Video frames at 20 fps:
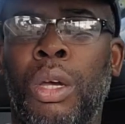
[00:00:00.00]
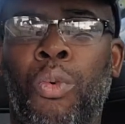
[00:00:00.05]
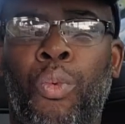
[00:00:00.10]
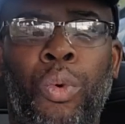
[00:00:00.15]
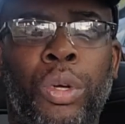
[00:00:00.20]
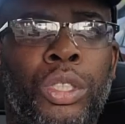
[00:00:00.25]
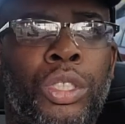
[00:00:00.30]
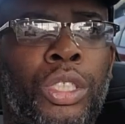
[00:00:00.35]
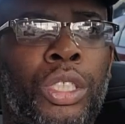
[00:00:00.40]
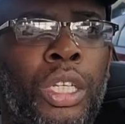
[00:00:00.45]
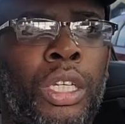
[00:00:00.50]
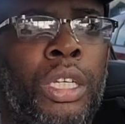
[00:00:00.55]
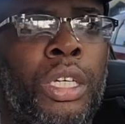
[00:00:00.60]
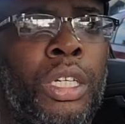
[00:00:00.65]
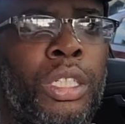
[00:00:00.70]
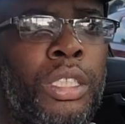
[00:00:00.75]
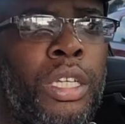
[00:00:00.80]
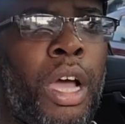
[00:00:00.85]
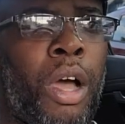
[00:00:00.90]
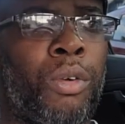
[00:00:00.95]
will
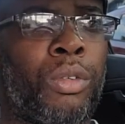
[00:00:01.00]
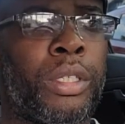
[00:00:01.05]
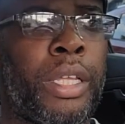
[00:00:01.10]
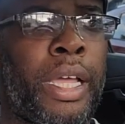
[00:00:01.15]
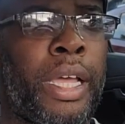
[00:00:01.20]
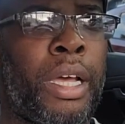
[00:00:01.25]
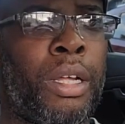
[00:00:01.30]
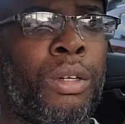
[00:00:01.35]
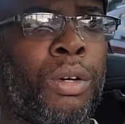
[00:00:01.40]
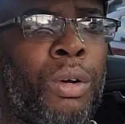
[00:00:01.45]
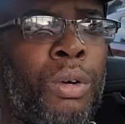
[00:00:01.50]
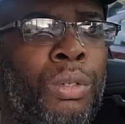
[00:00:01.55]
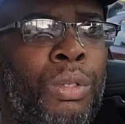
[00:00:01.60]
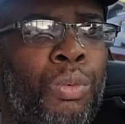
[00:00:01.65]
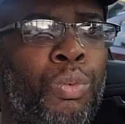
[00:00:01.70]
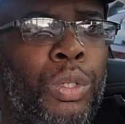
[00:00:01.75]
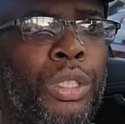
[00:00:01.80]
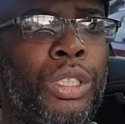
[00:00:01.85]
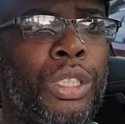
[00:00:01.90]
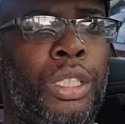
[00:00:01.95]
still talk down on you,
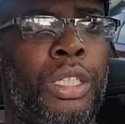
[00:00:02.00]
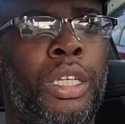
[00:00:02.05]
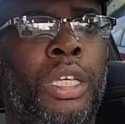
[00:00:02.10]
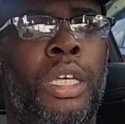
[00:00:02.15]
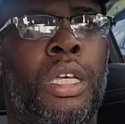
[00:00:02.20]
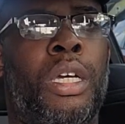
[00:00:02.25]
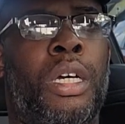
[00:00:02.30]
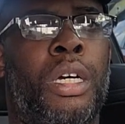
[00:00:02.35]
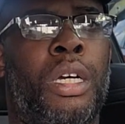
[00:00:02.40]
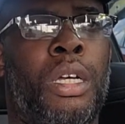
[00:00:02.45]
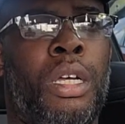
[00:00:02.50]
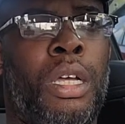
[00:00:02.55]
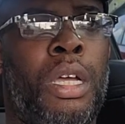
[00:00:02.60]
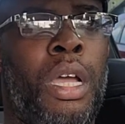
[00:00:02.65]
will still